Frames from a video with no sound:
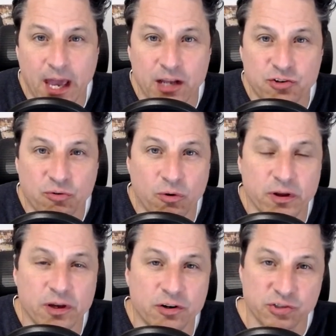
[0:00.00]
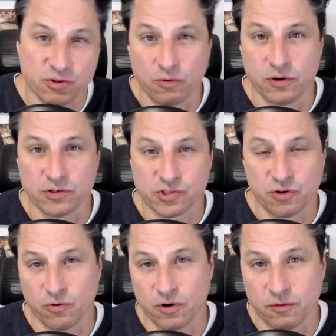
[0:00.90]
at
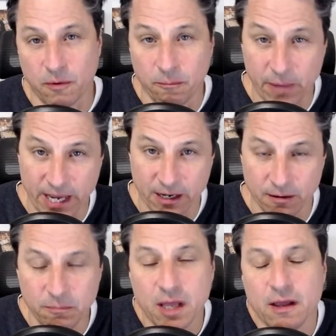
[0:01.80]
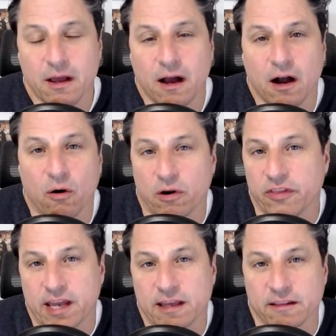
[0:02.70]
troy_Mangum. Or
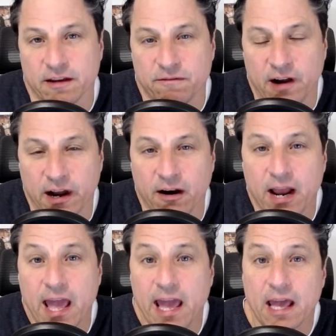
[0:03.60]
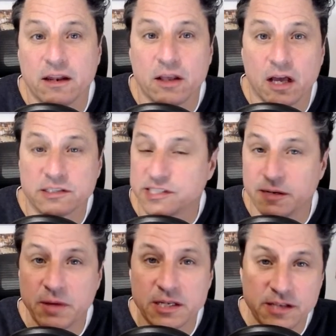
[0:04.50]
the Kindling Fire, and
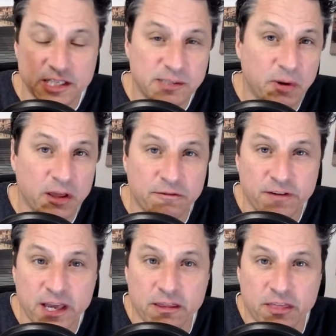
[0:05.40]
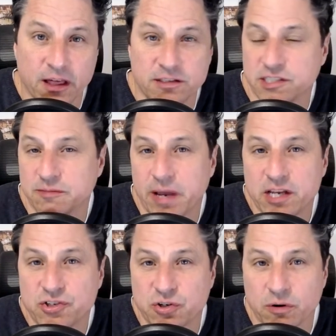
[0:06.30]
send me a testimony of faith. Just make
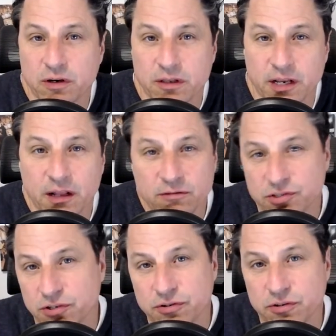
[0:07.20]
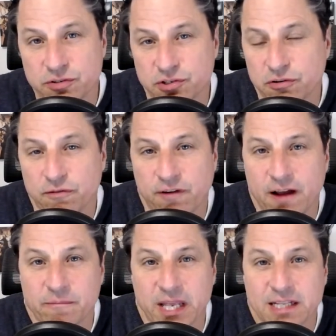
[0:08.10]
it short, you know, two to
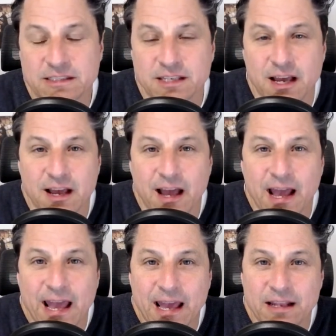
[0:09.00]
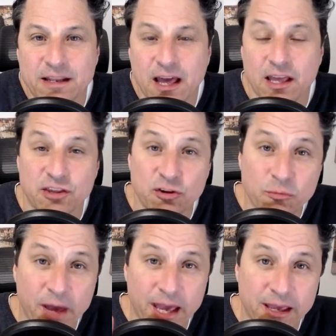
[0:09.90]
five minutes, and you
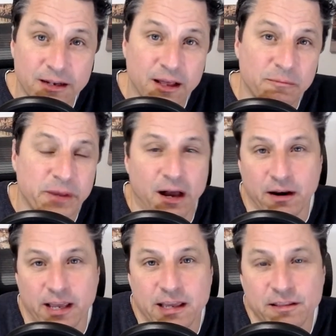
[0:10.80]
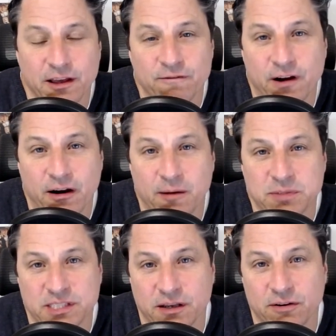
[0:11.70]
may end up on a Kindling Fire
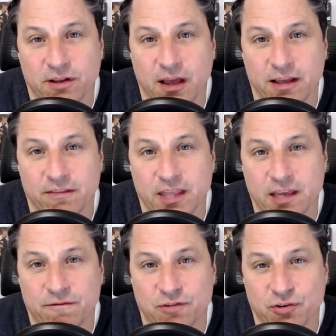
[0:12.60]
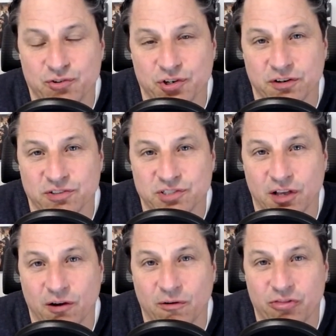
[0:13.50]
episode in the future.
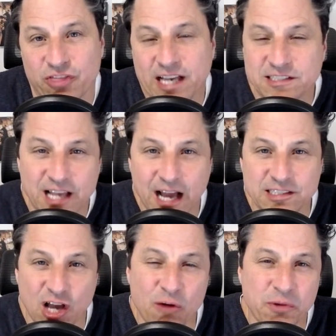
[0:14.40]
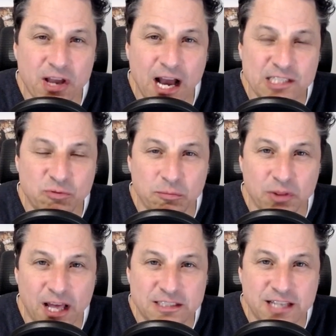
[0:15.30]
So thanks, guys. I hope you guys were
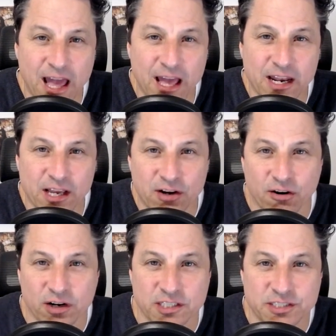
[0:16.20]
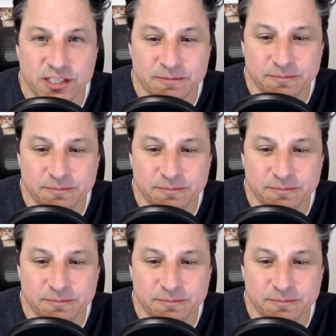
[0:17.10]
blessed and encouraged.